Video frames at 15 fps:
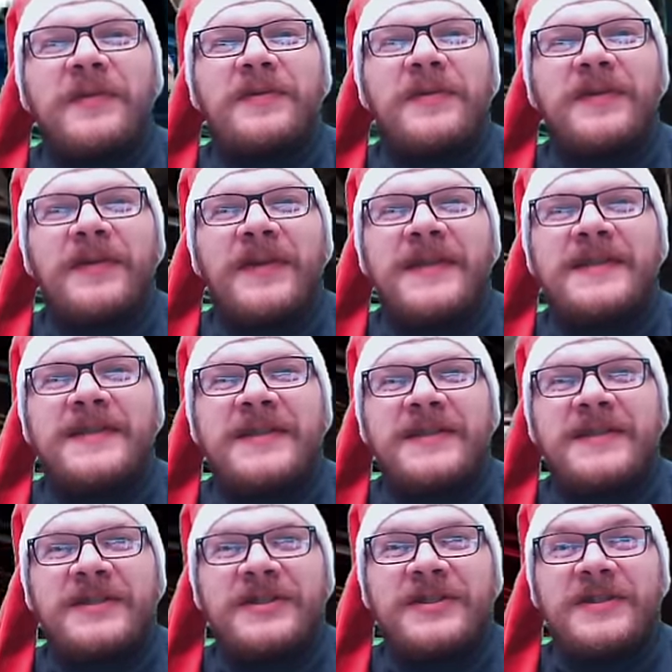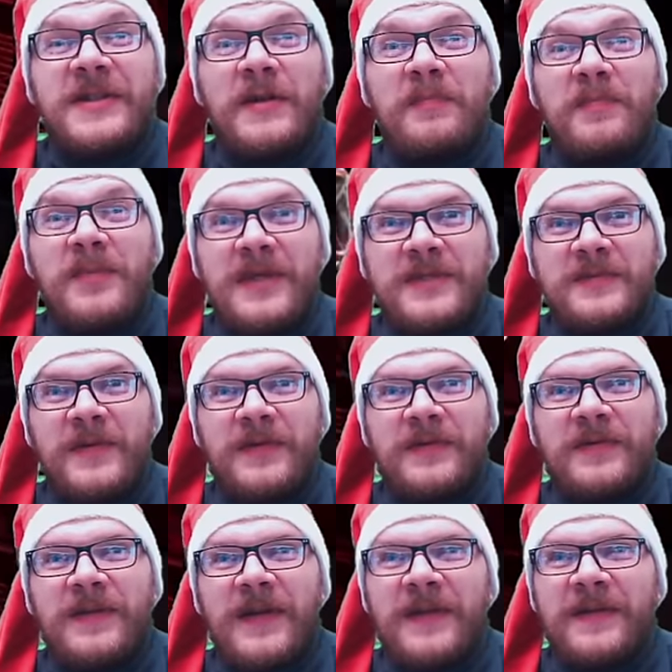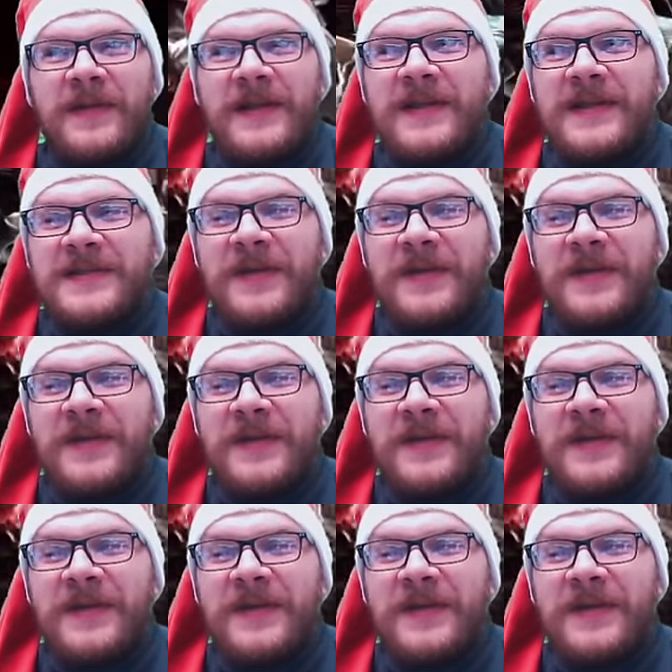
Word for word: be released is just abysmal. I think it's